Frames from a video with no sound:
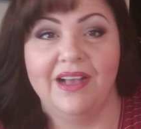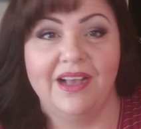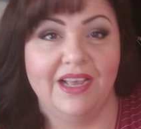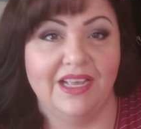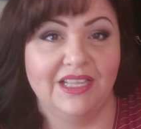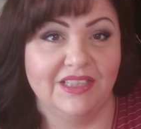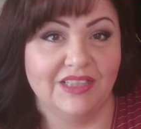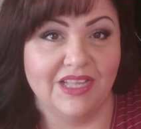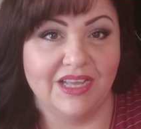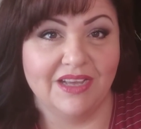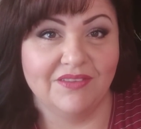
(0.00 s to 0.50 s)

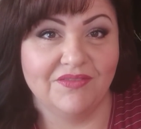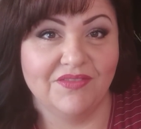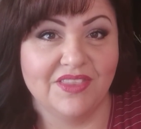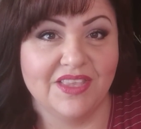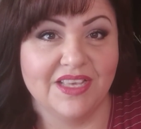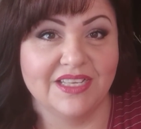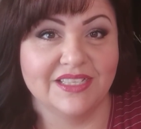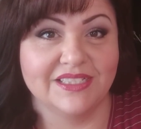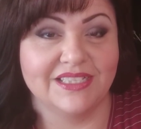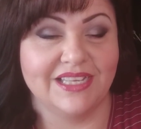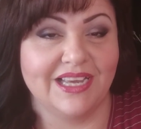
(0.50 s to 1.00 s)
I love
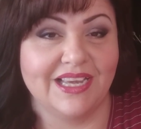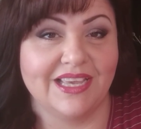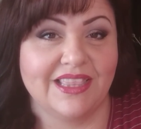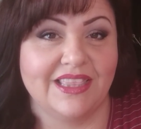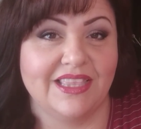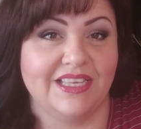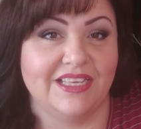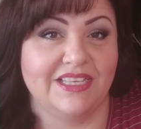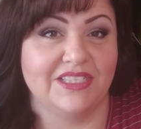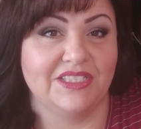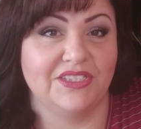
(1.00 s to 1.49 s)
things
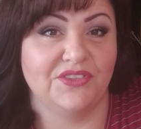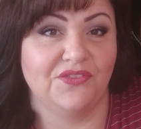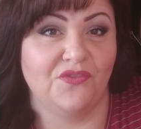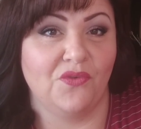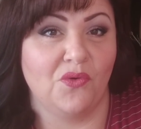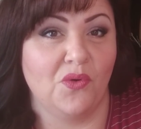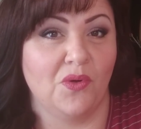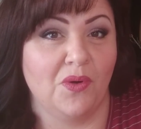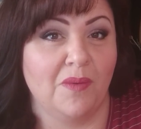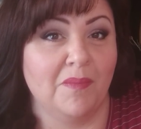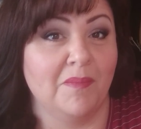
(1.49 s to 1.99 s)
like this
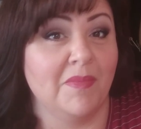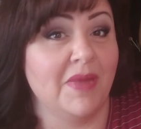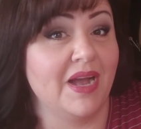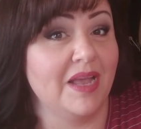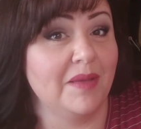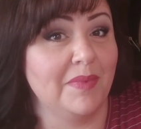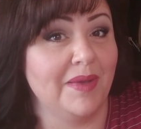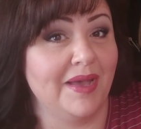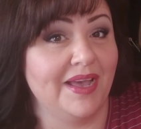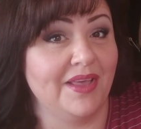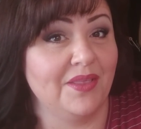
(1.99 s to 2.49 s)
for
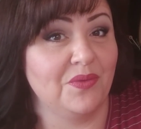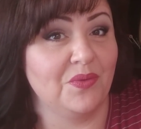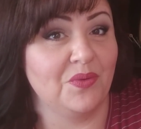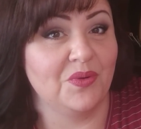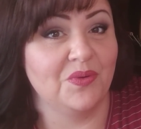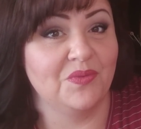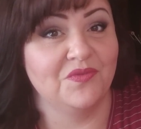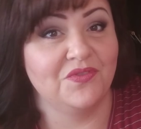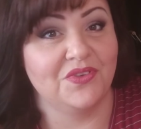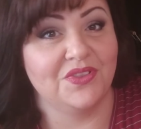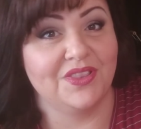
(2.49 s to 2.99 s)
my
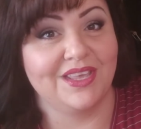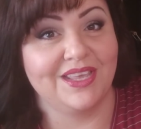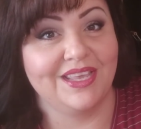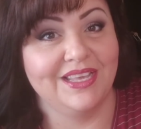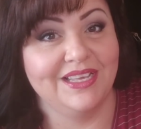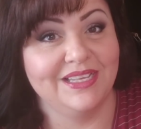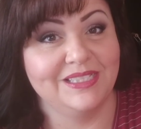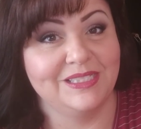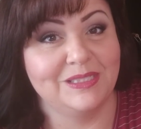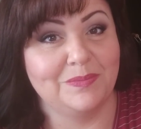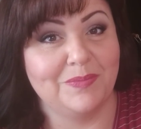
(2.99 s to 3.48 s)
bathroom, for the
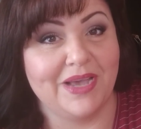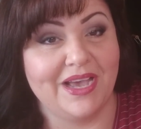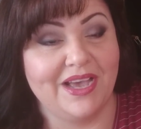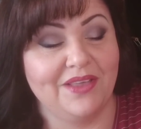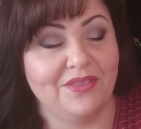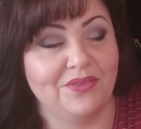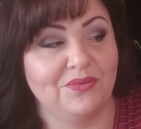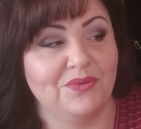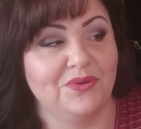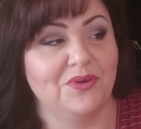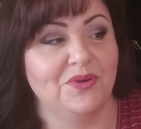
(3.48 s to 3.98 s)
kids'
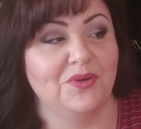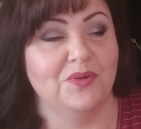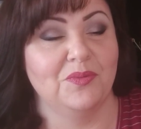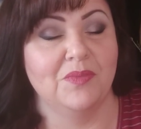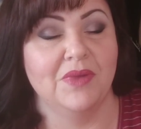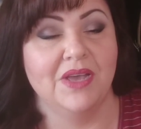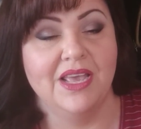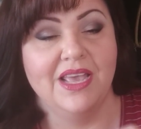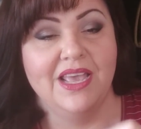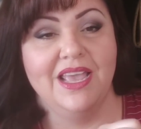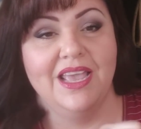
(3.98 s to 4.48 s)

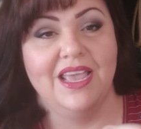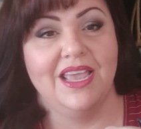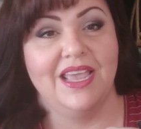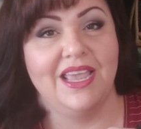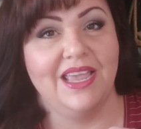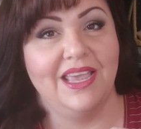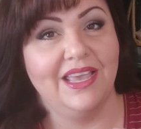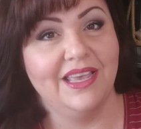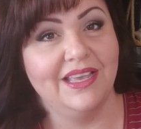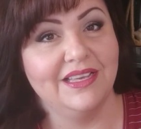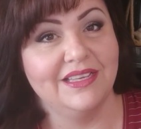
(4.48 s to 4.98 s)
bathroom,
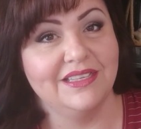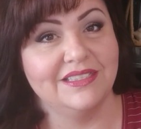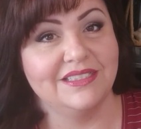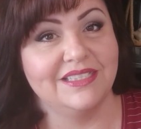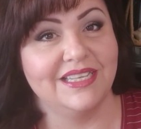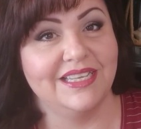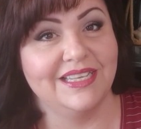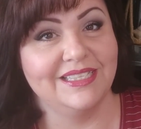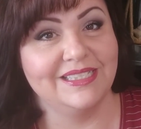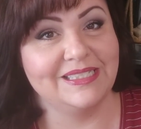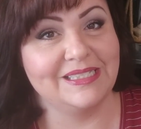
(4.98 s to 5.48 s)
and
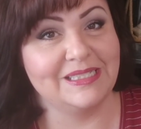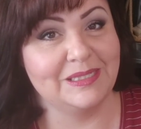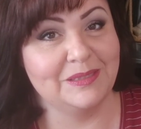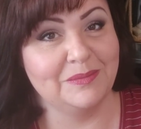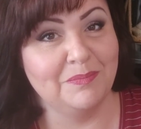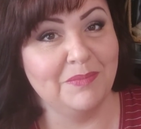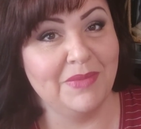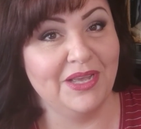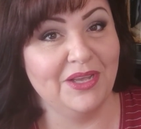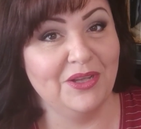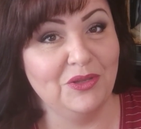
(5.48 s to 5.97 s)
it
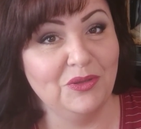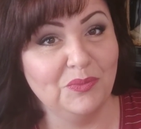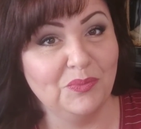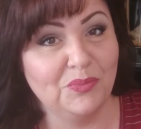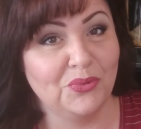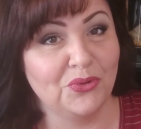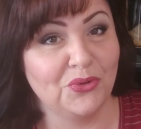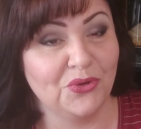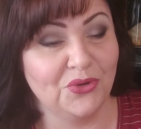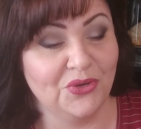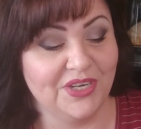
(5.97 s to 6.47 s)
smelled
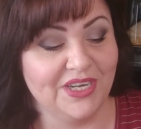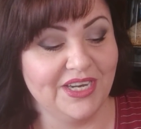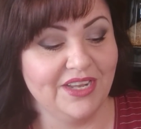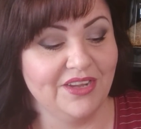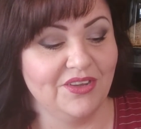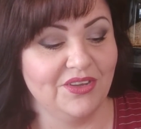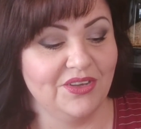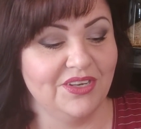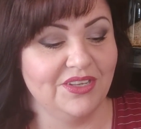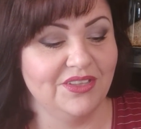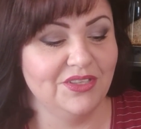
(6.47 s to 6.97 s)
pretty
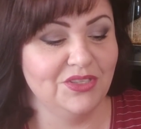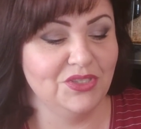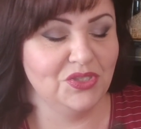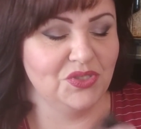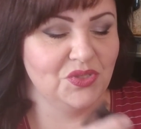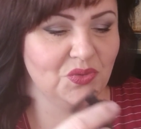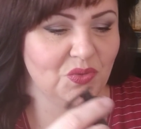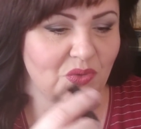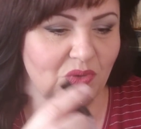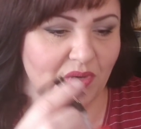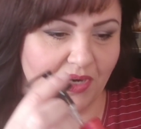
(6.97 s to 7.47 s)
good in the
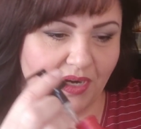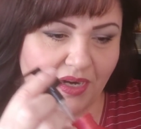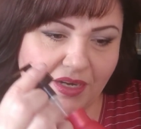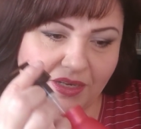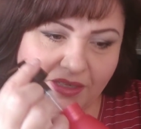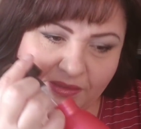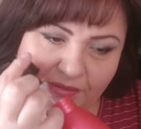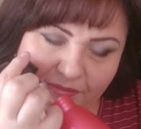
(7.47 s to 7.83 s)
store.